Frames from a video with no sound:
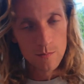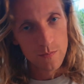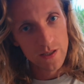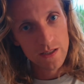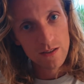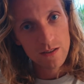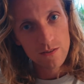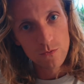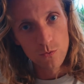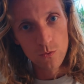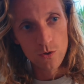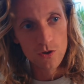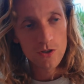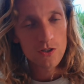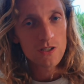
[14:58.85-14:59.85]
big
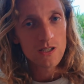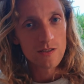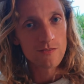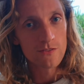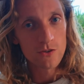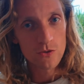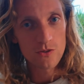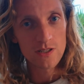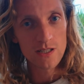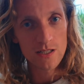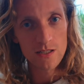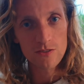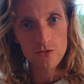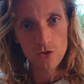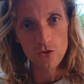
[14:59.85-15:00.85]
war, even though there
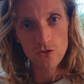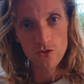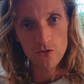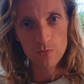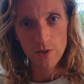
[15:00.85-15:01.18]
are, of course,